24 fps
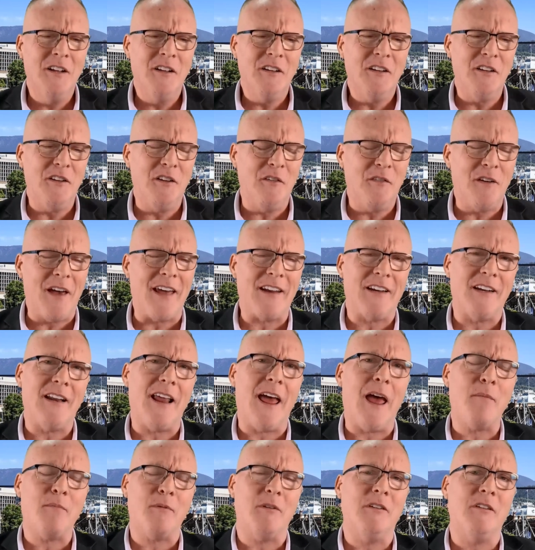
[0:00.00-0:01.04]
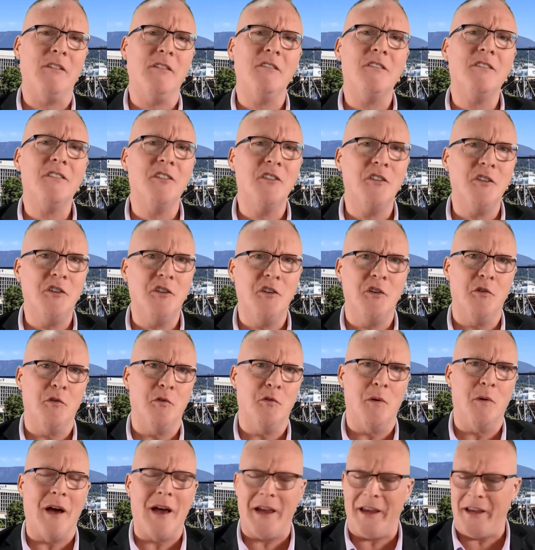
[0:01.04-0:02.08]
you've had it happen to
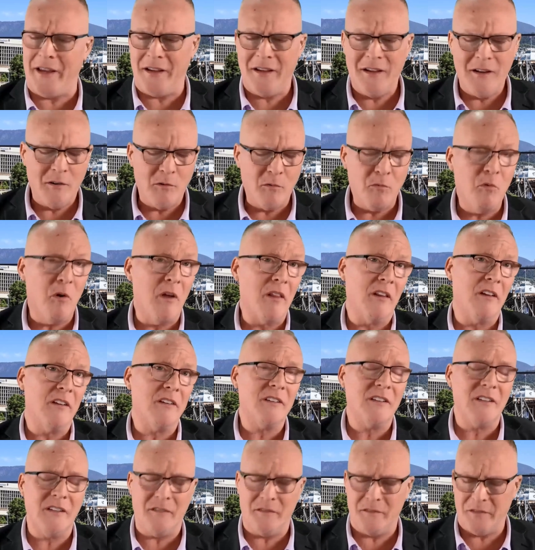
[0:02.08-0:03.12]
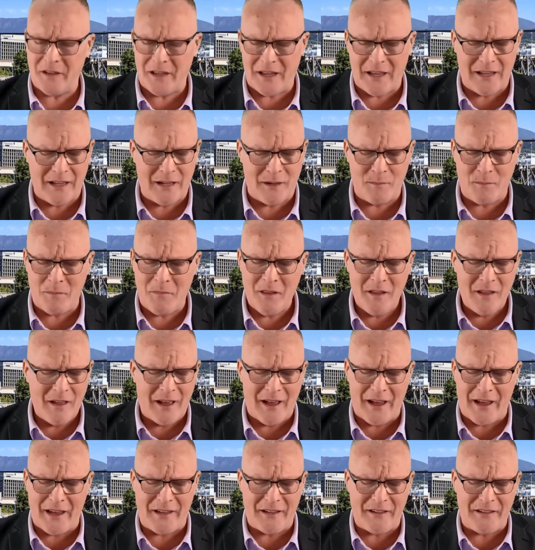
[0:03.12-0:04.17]
you, a relative,
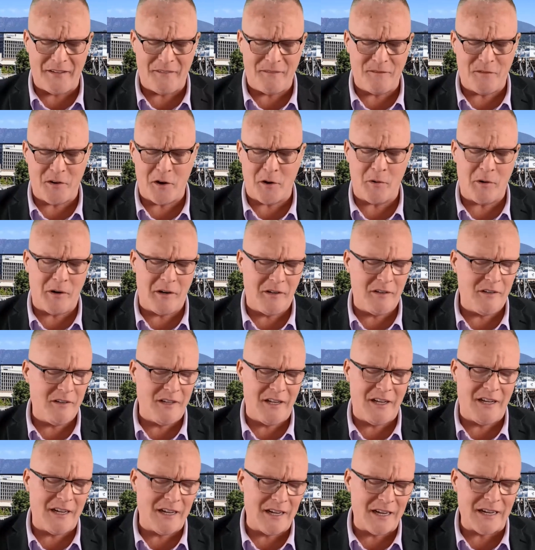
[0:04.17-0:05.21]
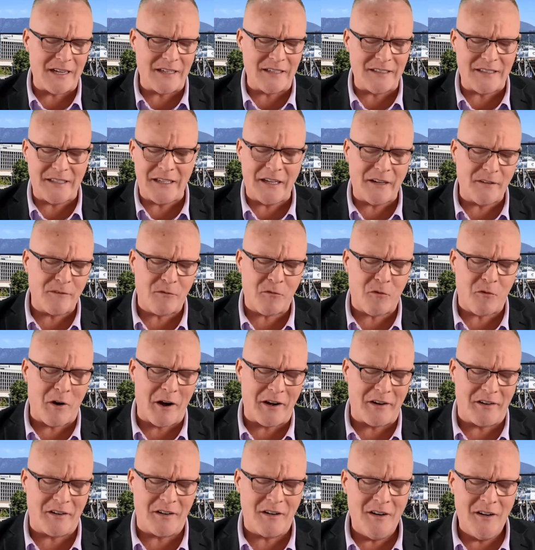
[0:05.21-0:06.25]
a very near and dear
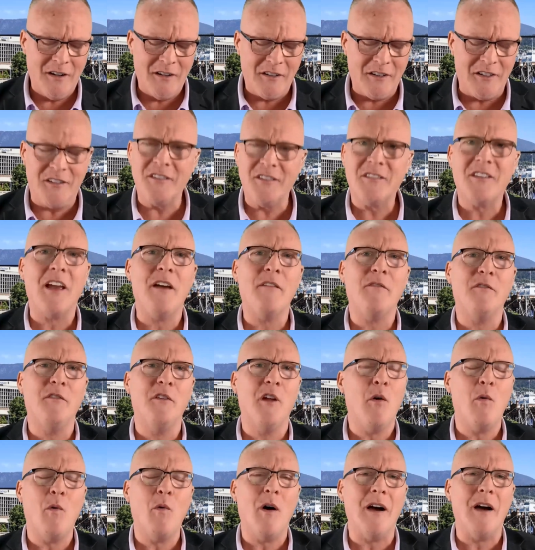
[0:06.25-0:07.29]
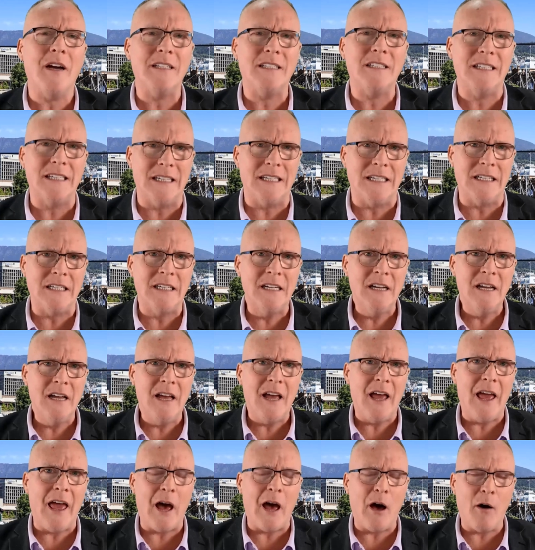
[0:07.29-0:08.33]
friend, you just have no idea
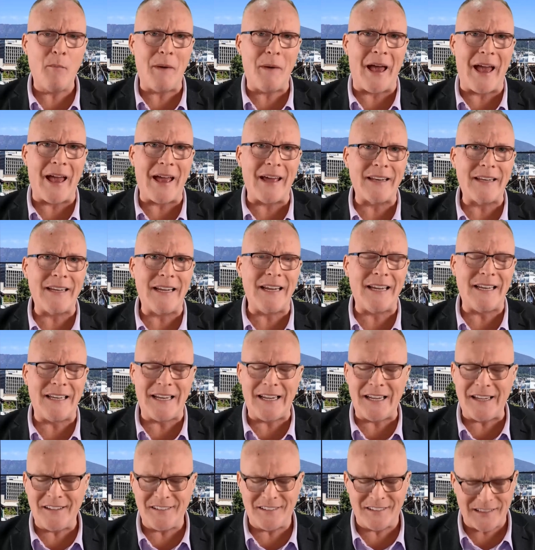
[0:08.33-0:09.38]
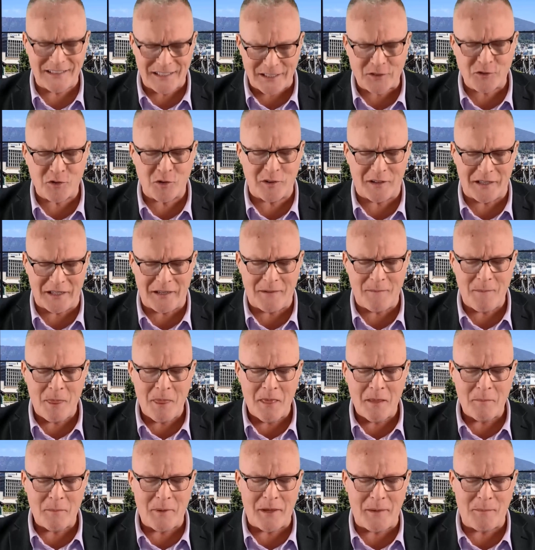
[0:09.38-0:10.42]
how bad it is. Literally,
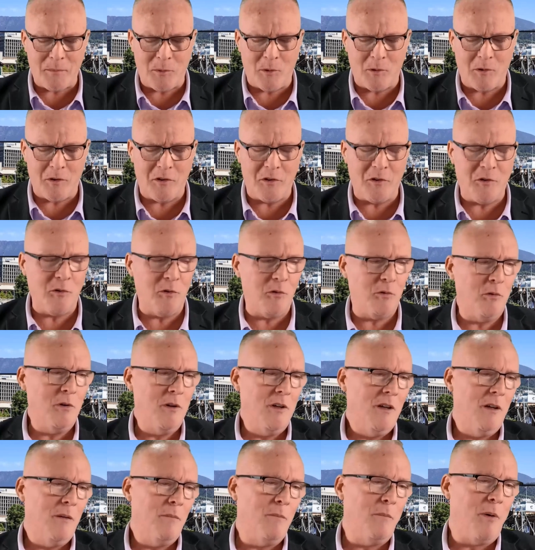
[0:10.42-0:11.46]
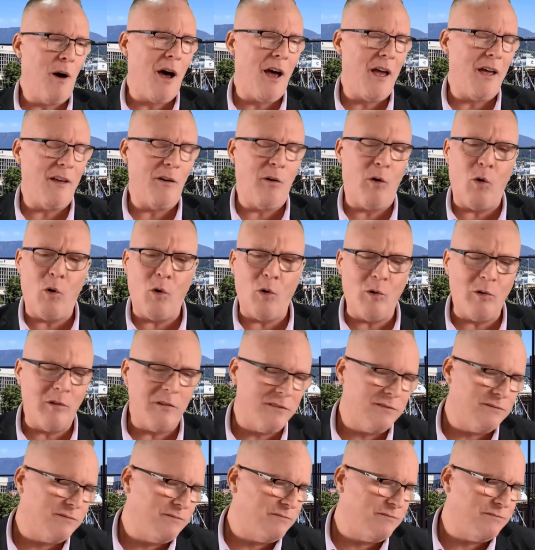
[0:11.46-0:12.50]
people who, by
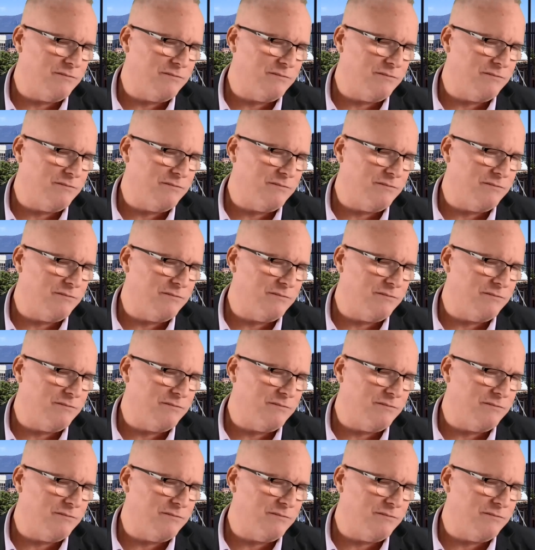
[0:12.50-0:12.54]
all,